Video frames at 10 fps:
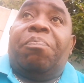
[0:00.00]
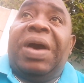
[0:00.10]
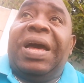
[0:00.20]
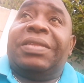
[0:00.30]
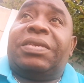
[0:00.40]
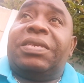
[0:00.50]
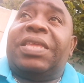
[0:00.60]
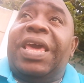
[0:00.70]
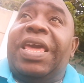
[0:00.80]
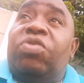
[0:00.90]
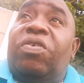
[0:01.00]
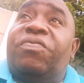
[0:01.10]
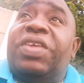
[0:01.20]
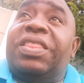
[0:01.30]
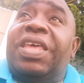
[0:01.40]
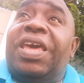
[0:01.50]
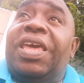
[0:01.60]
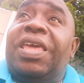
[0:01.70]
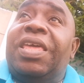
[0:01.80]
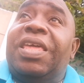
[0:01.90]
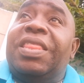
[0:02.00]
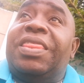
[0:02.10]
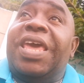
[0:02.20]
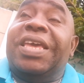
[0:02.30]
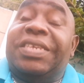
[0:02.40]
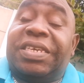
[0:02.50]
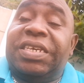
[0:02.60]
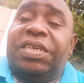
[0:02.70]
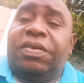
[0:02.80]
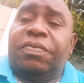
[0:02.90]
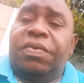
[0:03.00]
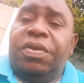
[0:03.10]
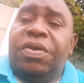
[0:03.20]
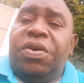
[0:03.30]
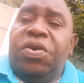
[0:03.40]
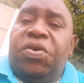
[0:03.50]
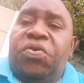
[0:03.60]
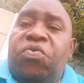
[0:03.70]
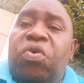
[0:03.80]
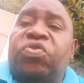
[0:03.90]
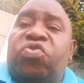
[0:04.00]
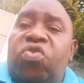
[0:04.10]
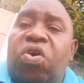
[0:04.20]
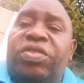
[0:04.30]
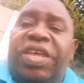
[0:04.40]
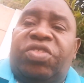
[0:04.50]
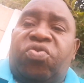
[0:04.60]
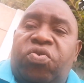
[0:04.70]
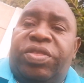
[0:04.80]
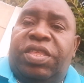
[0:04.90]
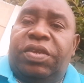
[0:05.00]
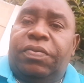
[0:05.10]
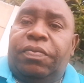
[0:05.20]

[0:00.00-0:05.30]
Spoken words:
But the end of the day, they see was not the truth.